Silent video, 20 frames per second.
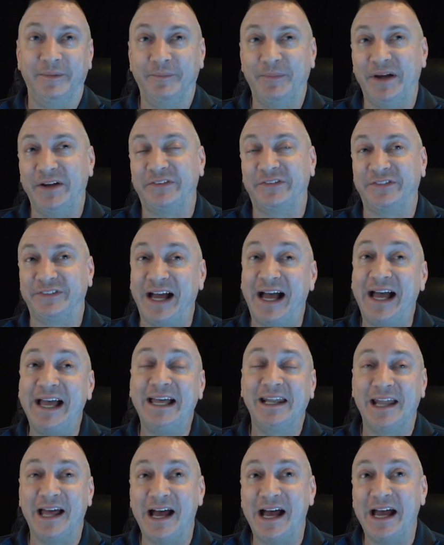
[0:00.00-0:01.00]

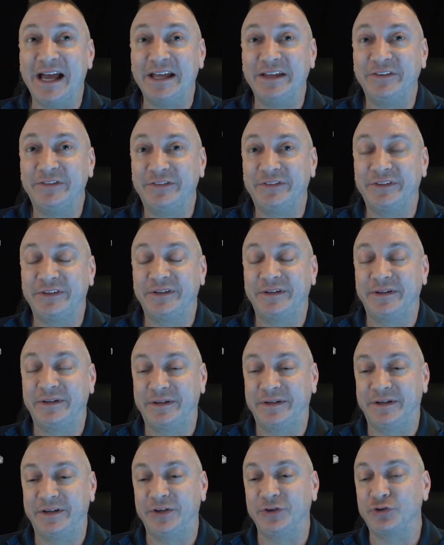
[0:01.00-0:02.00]
stylized
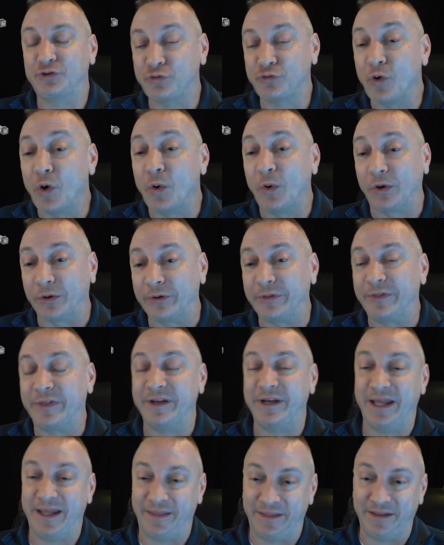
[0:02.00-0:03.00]
controller
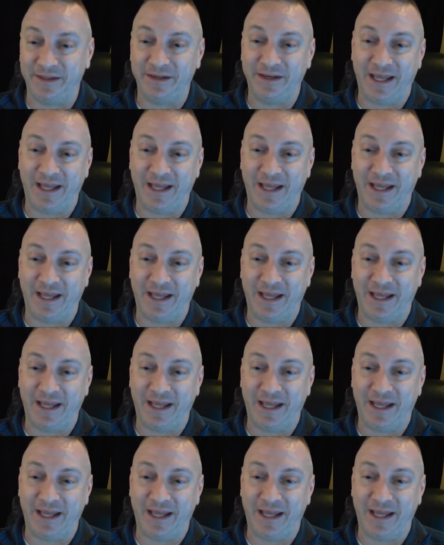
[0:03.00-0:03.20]
that